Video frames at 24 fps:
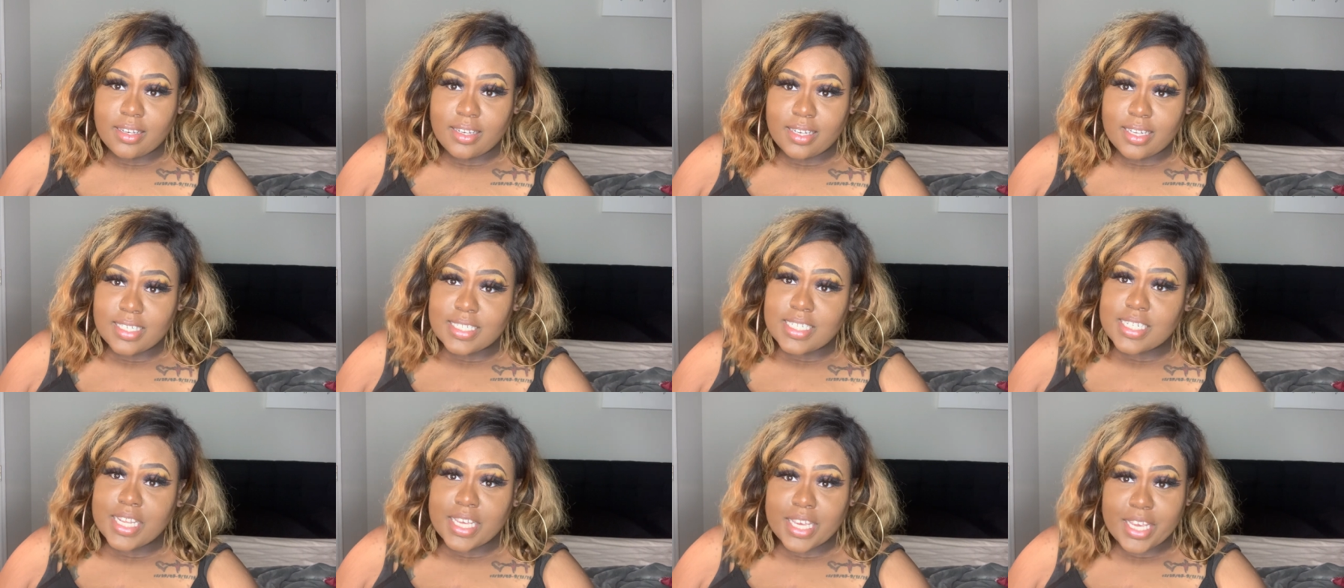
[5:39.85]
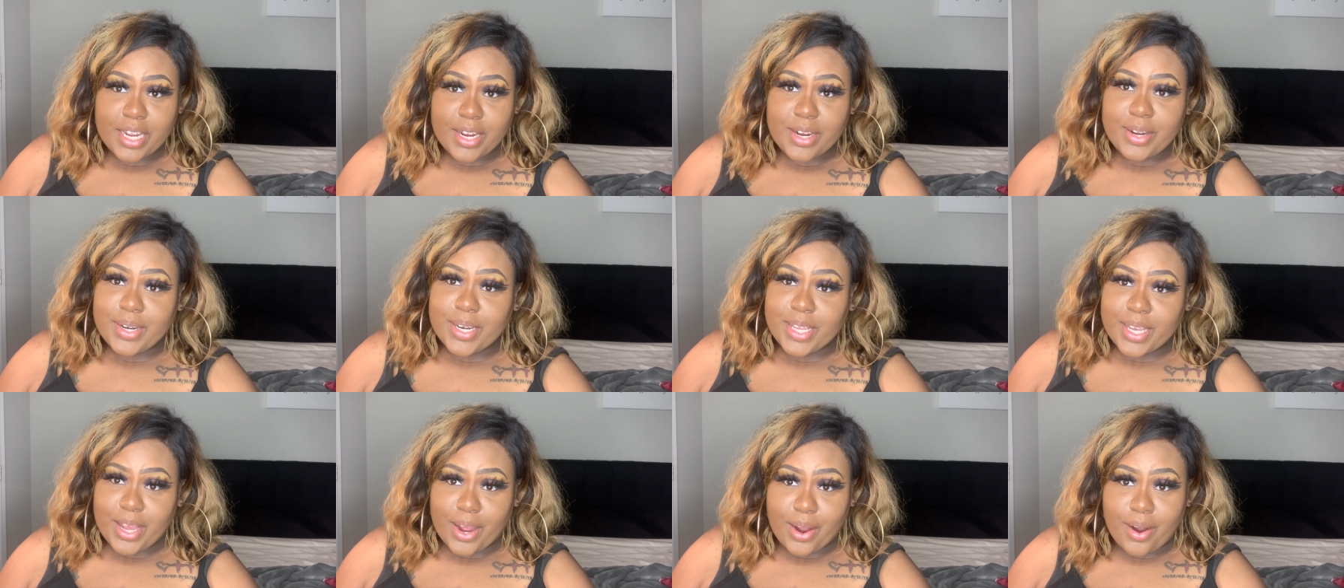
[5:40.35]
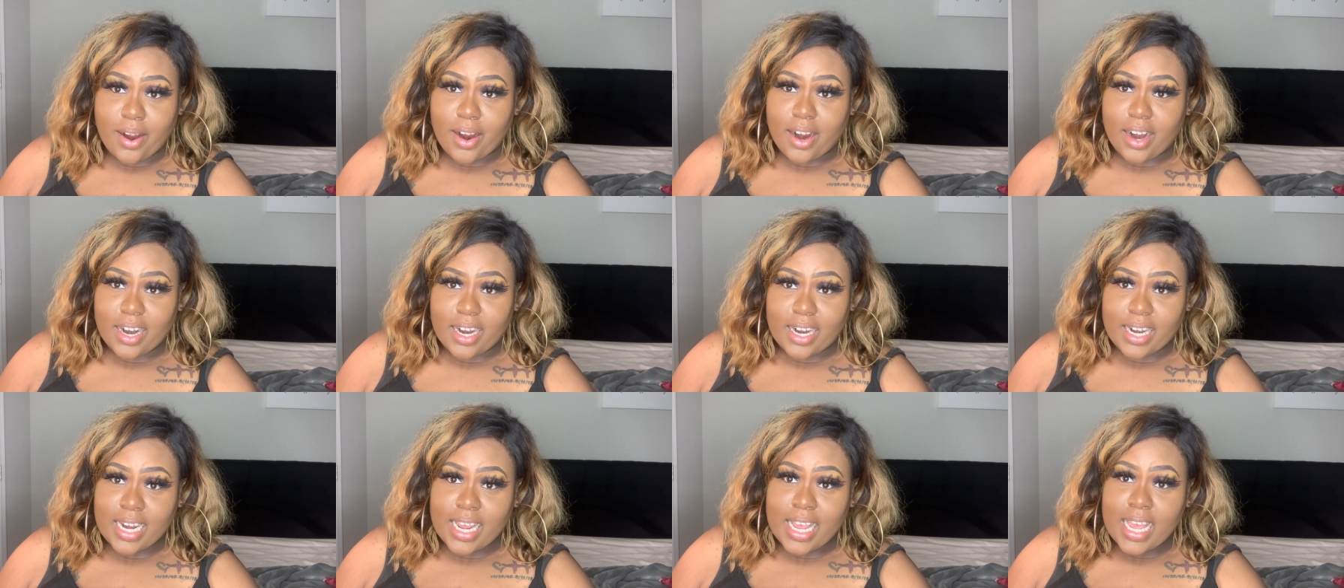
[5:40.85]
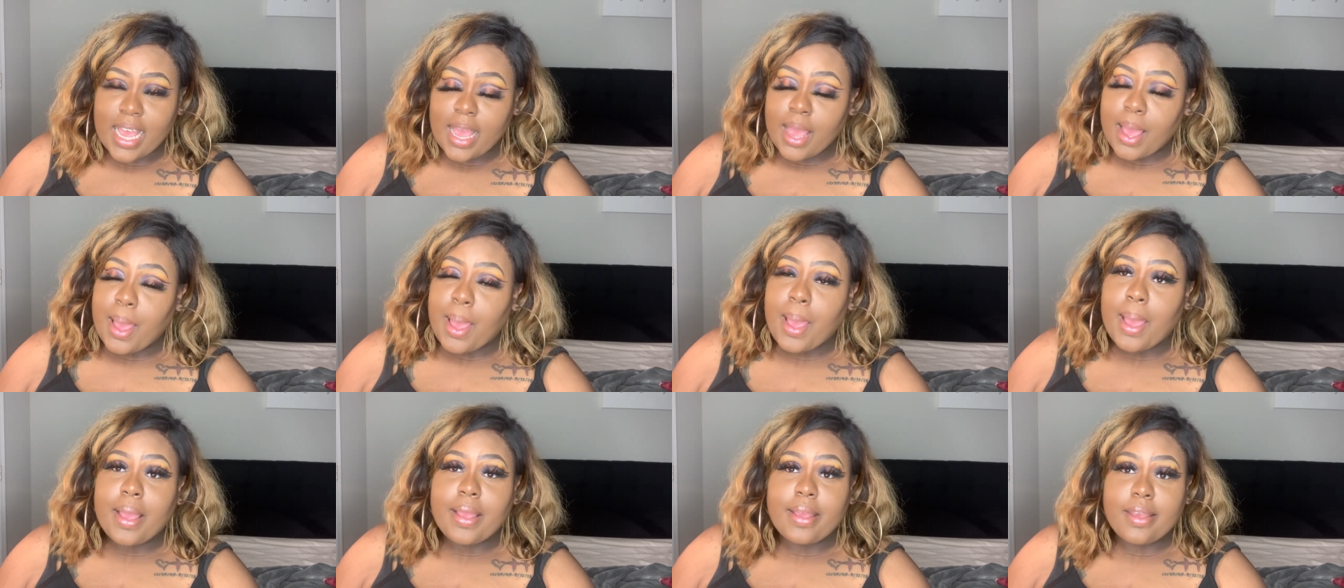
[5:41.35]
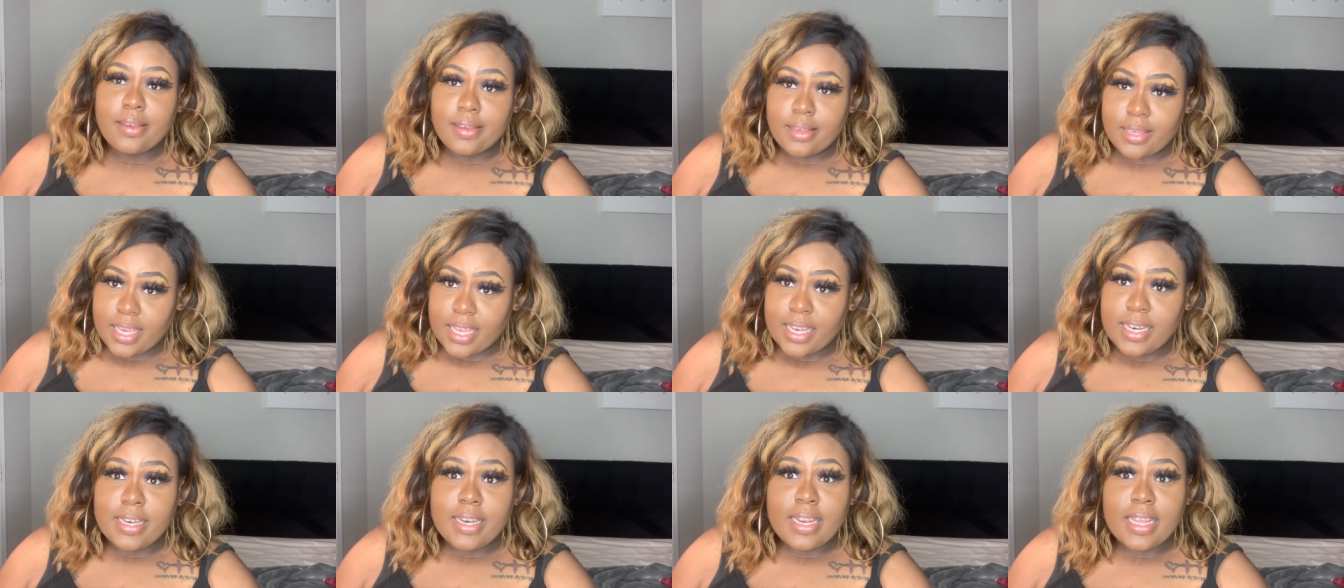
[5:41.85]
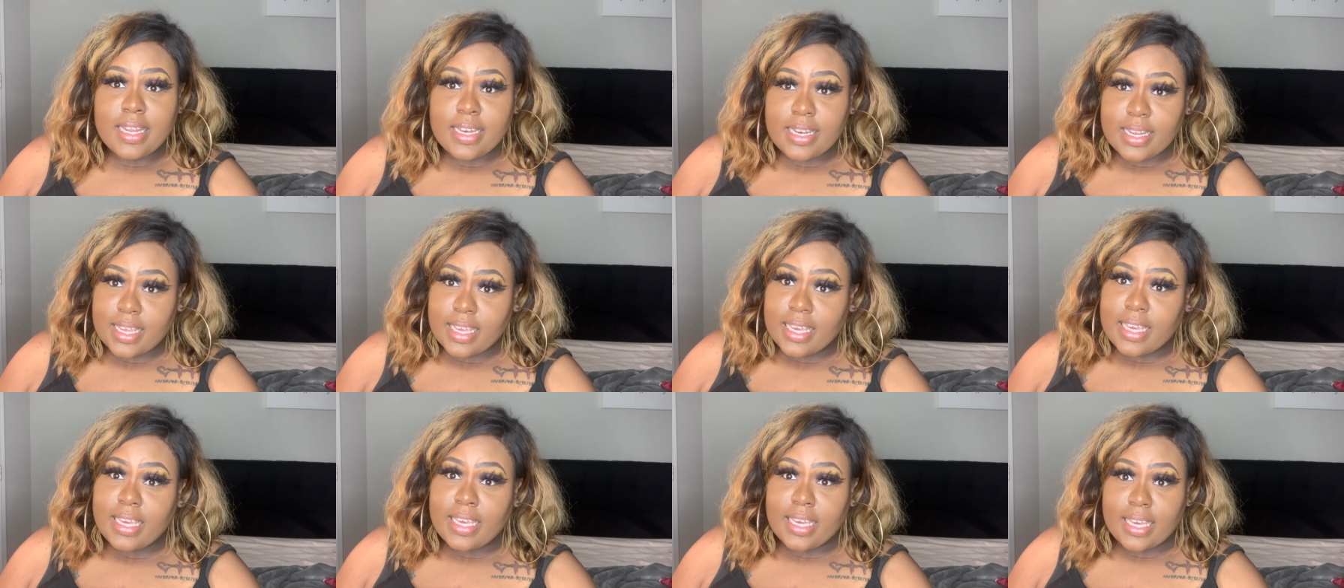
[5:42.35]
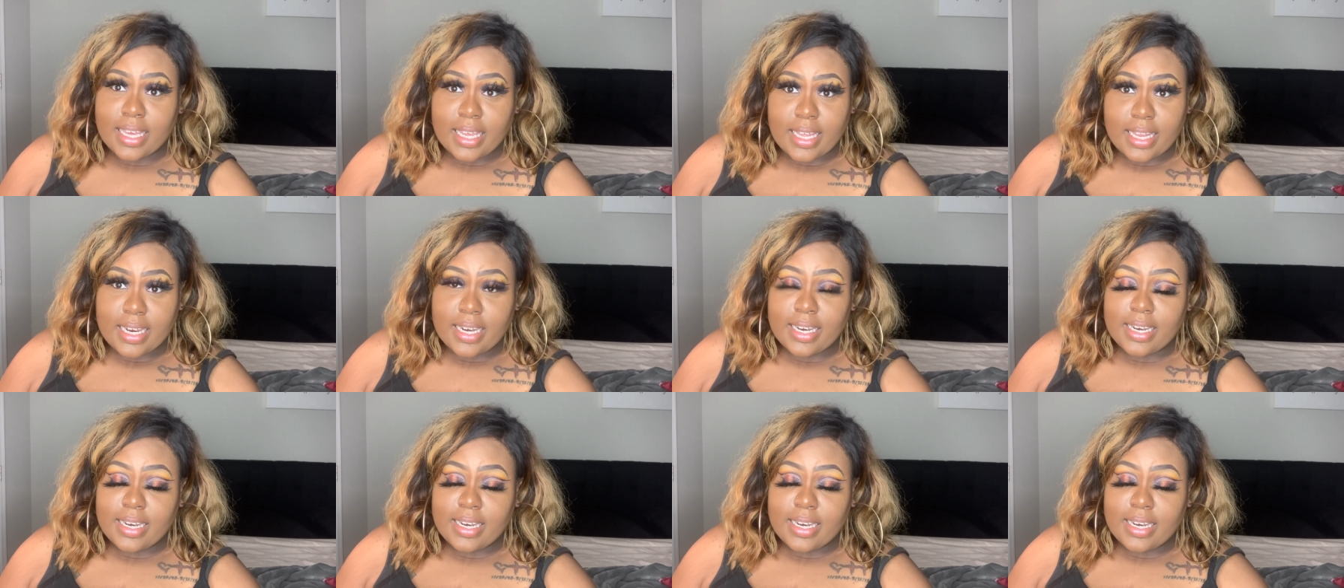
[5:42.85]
the security guard, getting it in.